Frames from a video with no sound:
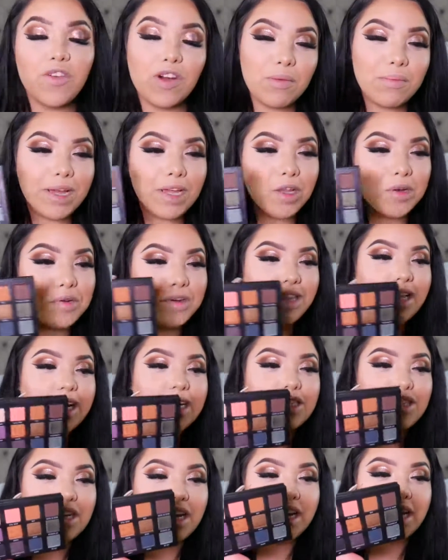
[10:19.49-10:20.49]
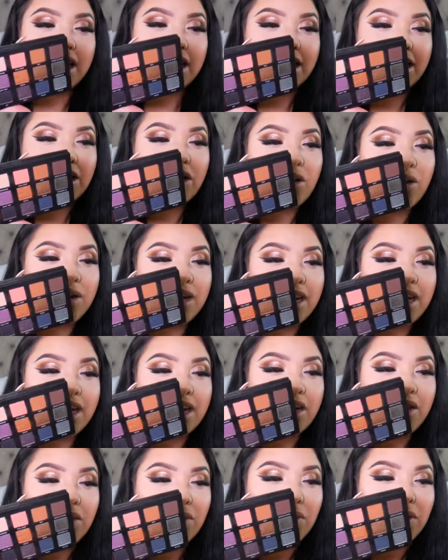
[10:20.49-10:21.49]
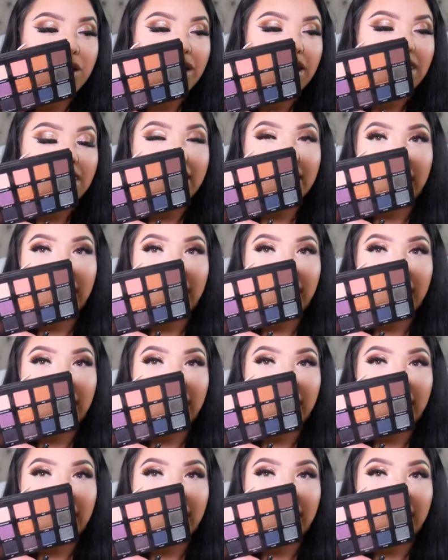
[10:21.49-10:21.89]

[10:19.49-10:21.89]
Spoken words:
For my lower lash line, I'm gonna go in with